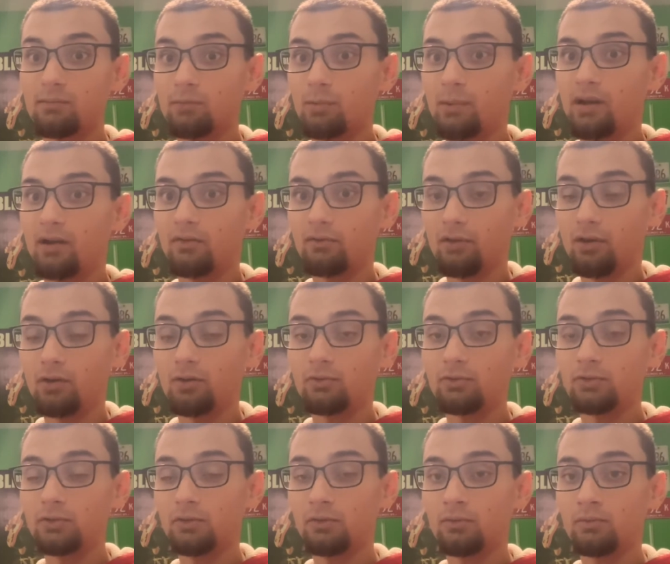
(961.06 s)
amount of
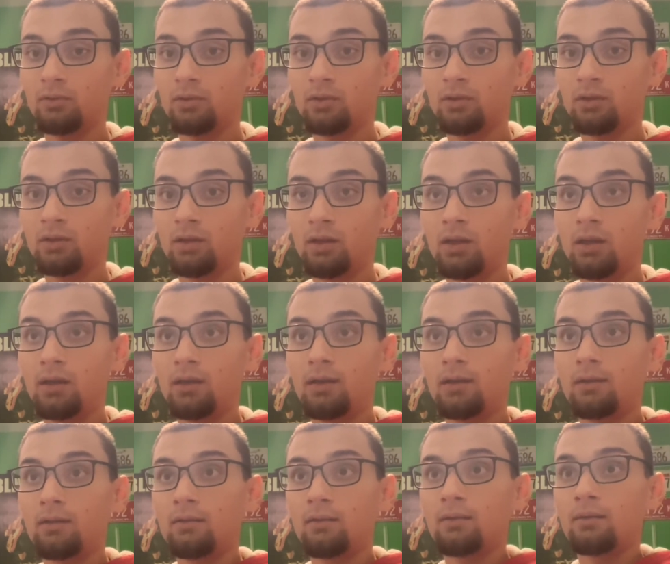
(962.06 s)
auto-tune.
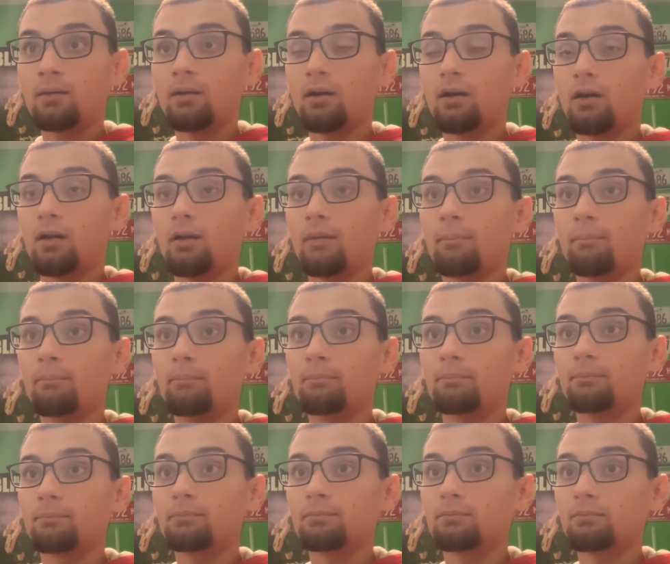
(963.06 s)

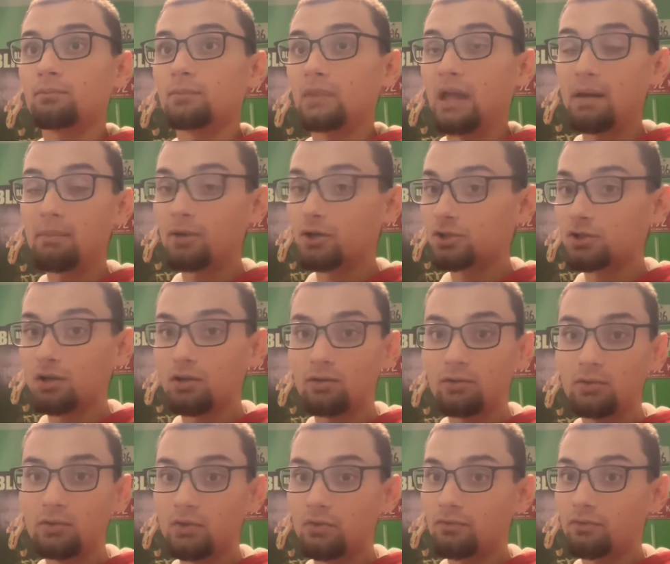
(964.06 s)
Not much
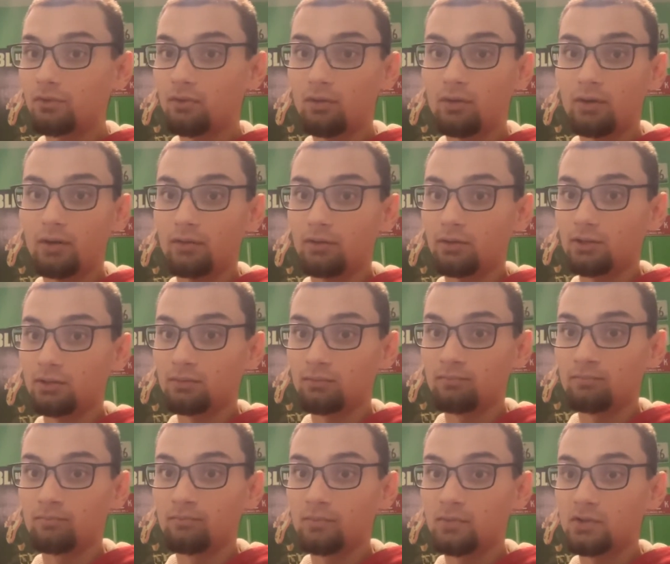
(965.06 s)
auto-tune for Laura though.
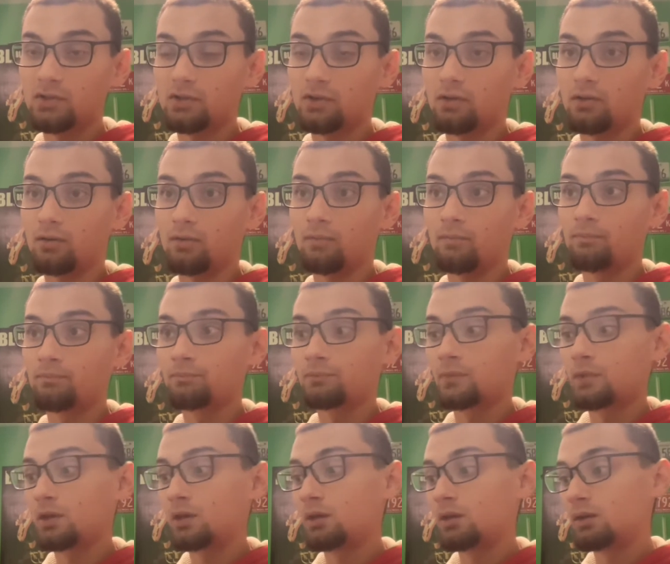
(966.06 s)
So
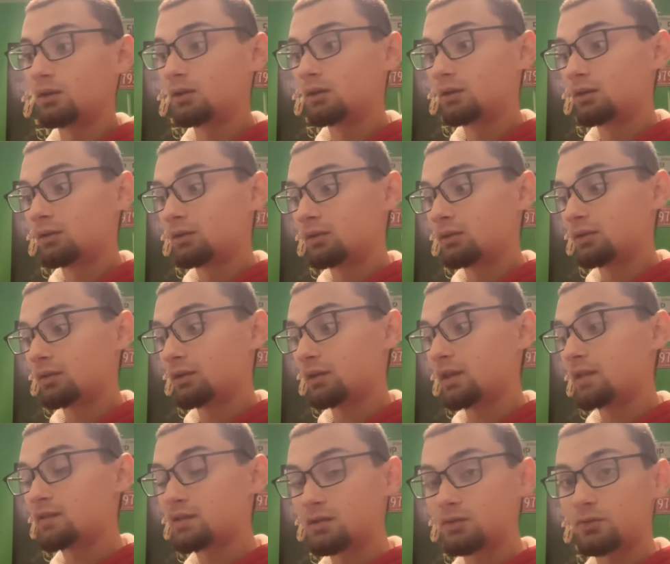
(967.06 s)

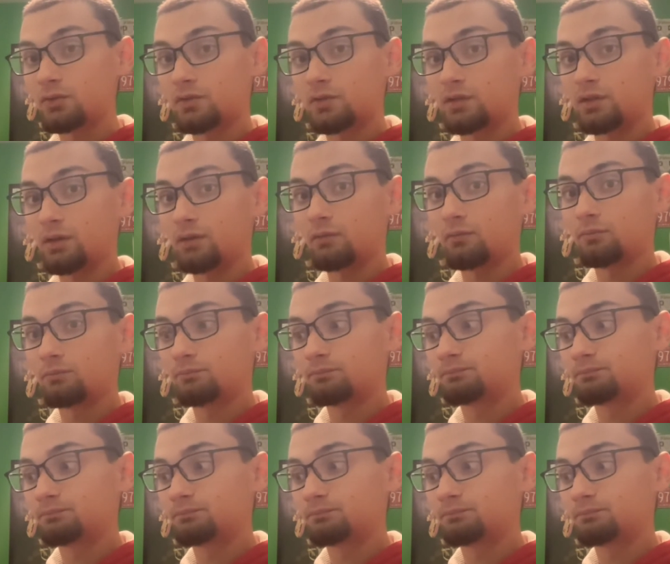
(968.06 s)
it's interesting.